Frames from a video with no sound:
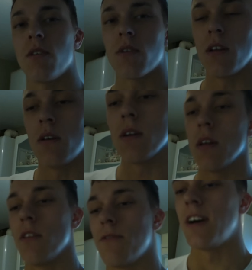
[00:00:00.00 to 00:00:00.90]
it's looking
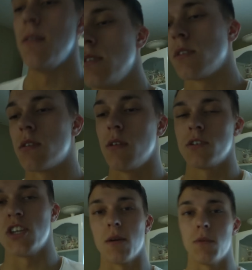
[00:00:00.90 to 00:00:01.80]
like. The famous
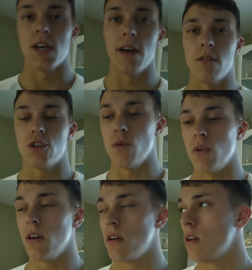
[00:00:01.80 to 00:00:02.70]
jacket potato
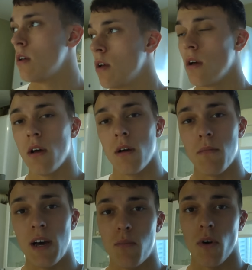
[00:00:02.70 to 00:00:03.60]
tuna
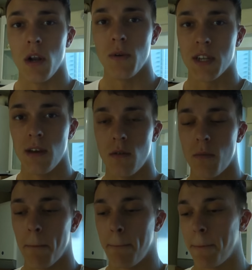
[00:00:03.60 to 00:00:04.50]
made by Lewis
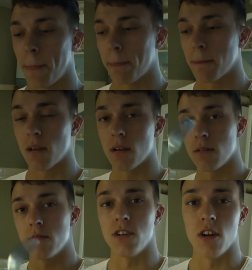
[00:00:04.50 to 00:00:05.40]
Little.
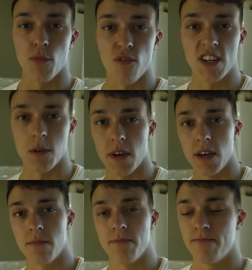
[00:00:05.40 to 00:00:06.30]
You know my recipe.